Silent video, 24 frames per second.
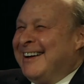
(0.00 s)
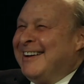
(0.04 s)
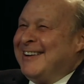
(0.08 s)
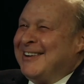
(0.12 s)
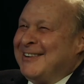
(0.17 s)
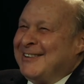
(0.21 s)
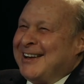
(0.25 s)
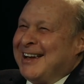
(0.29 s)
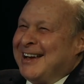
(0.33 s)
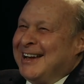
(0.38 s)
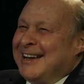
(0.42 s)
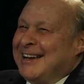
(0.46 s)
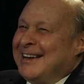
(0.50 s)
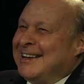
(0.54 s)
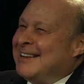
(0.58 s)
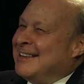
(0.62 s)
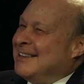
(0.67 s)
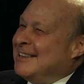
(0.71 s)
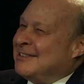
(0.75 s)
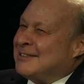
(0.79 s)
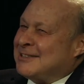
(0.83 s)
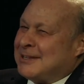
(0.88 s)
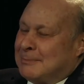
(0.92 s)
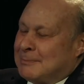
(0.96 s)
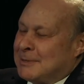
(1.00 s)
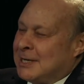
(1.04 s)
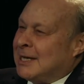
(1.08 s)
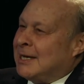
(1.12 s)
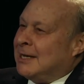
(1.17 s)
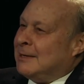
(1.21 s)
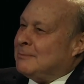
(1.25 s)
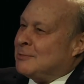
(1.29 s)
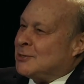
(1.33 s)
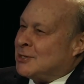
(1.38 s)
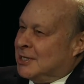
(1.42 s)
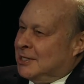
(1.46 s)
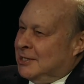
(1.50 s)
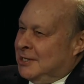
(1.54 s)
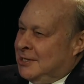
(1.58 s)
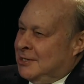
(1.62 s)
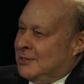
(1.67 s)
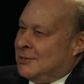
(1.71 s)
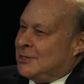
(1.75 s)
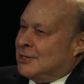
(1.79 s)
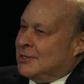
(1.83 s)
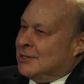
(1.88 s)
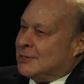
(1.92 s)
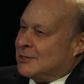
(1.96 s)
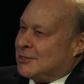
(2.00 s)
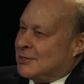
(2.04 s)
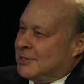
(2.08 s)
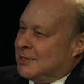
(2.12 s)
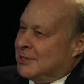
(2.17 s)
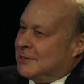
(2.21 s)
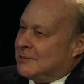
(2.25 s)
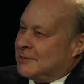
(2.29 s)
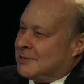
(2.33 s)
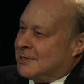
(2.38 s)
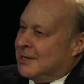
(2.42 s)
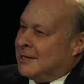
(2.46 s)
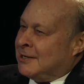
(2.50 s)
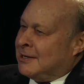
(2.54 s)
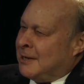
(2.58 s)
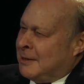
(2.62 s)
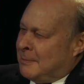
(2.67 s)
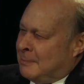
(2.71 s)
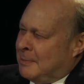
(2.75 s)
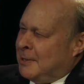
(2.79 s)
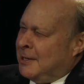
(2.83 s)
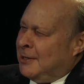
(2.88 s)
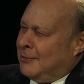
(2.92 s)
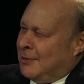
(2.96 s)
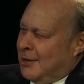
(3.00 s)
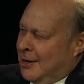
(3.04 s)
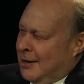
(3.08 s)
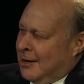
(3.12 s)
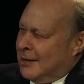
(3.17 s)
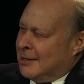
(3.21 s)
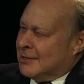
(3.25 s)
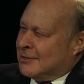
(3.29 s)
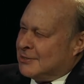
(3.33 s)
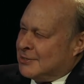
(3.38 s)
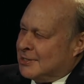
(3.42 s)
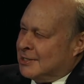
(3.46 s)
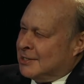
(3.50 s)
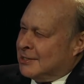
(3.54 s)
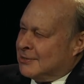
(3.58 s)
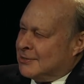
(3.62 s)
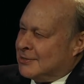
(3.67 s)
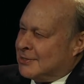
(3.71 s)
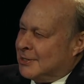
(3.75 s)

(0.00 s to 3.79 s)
Okay, sometimes the easiest things end up being the hardest things,